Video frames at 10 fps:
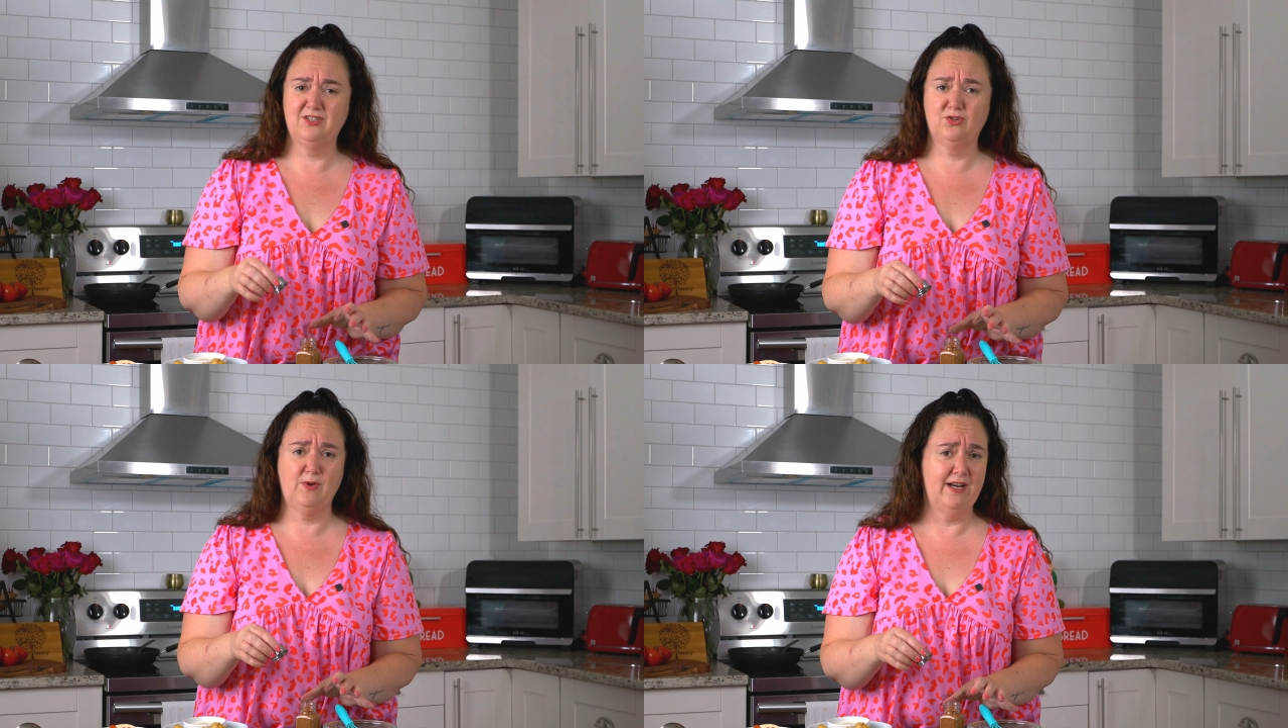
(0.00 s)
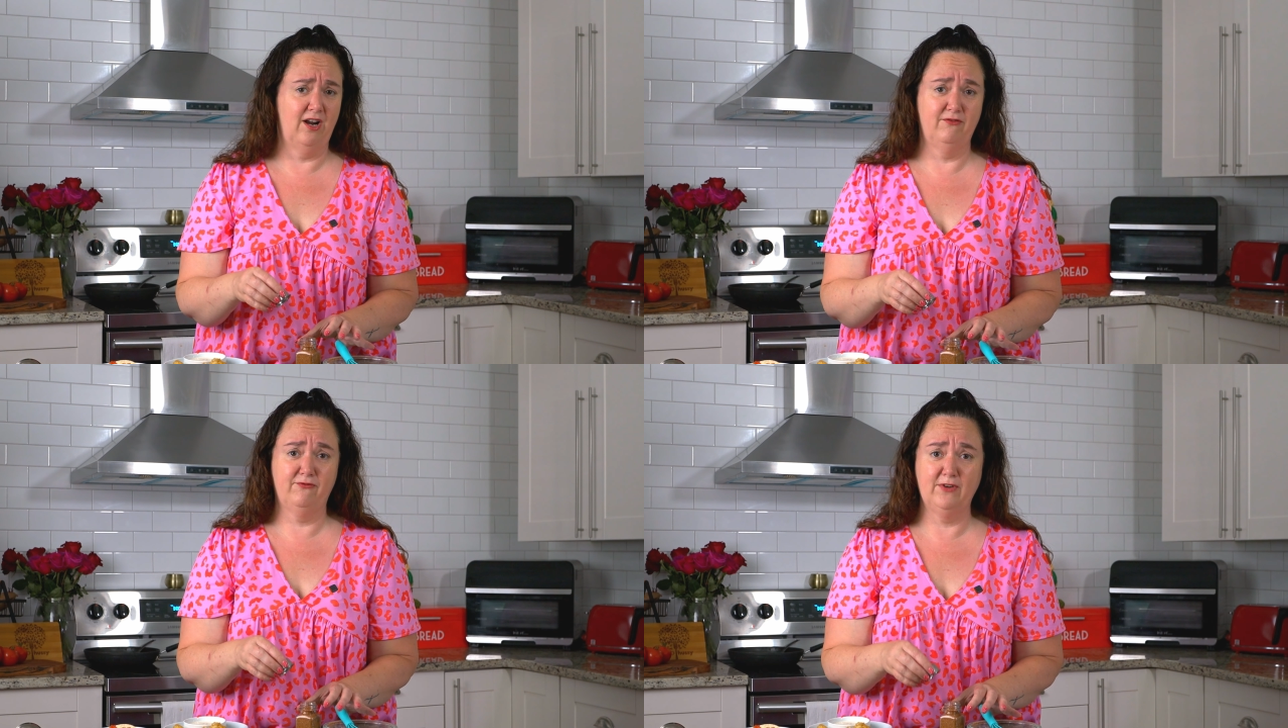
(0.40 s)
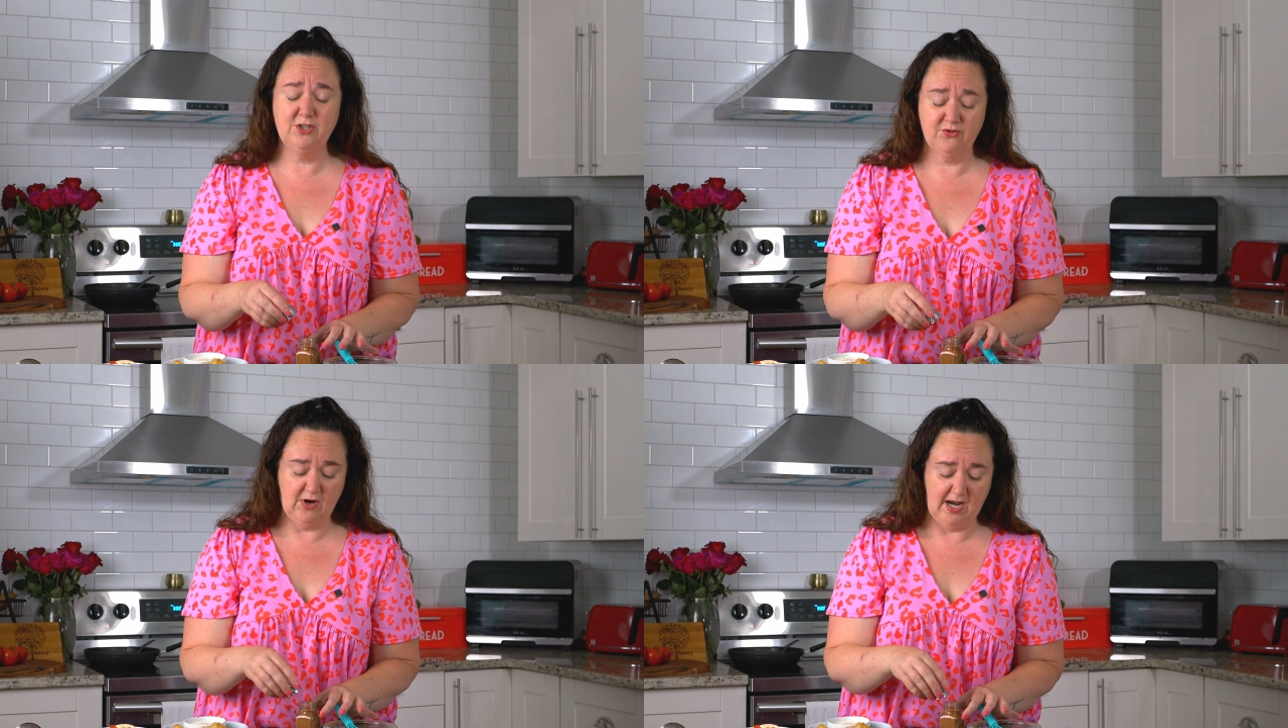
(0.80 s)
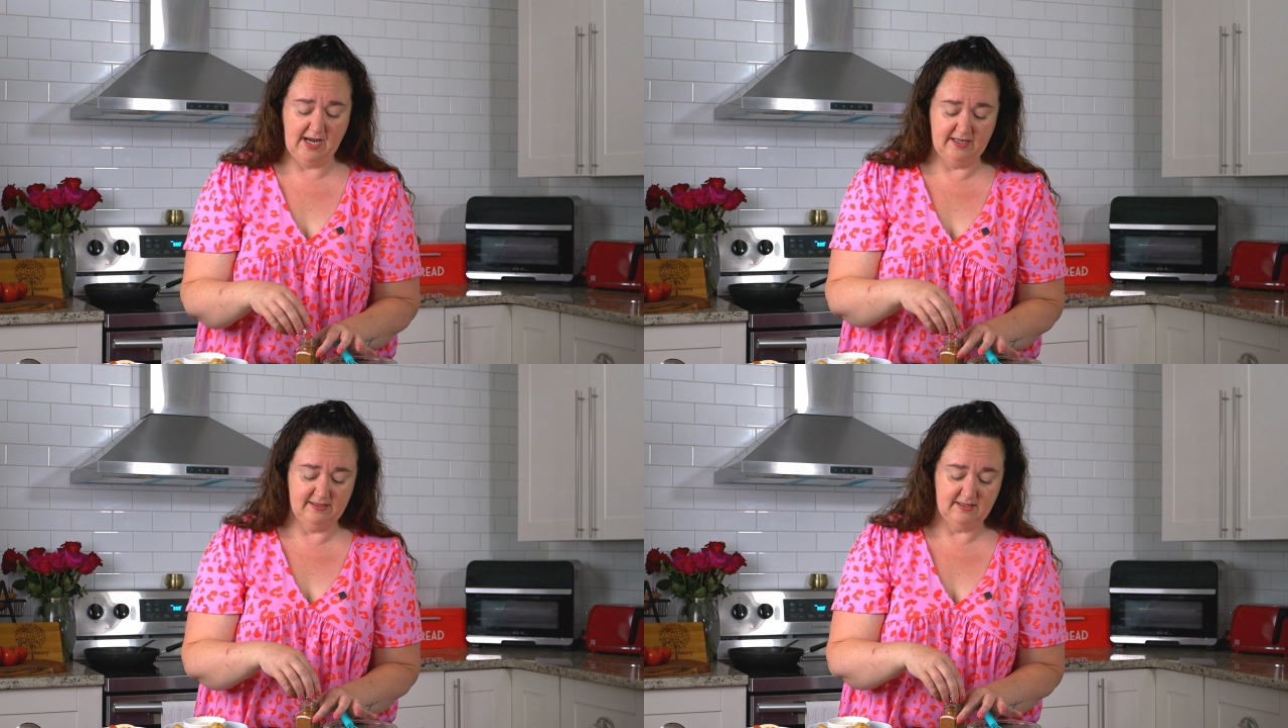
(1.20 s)
It's great on French
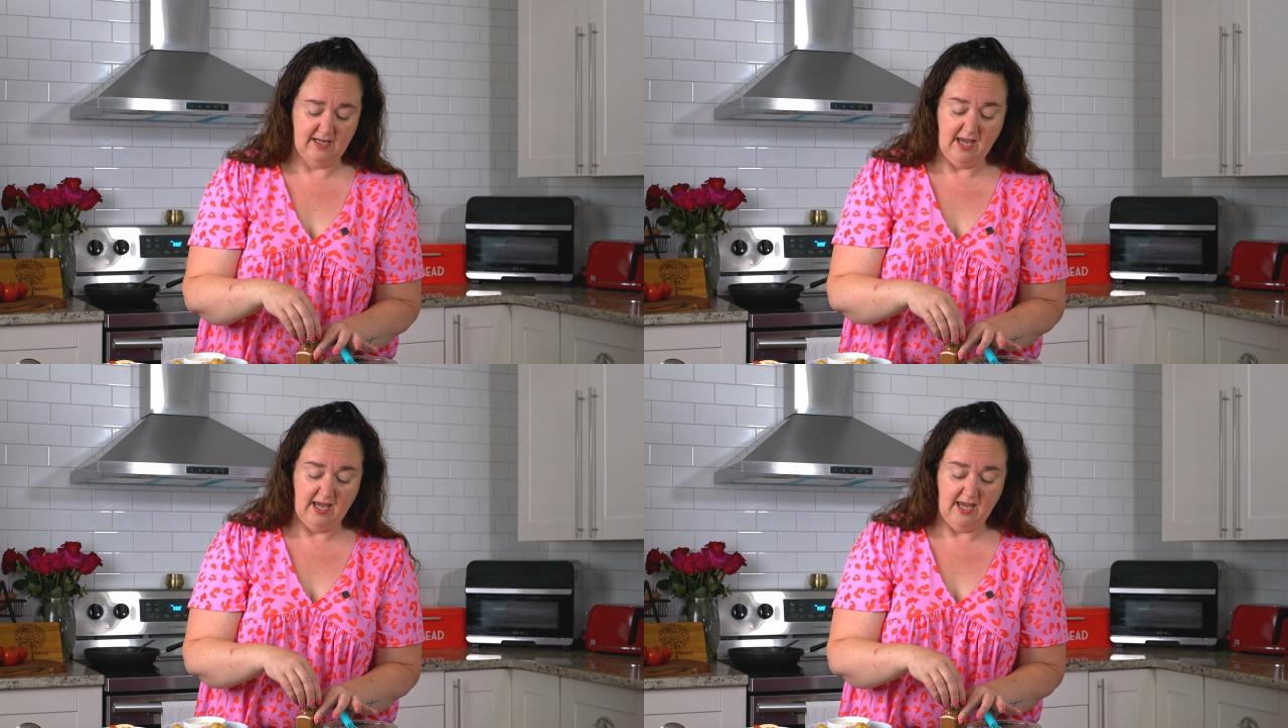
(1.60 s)
fries.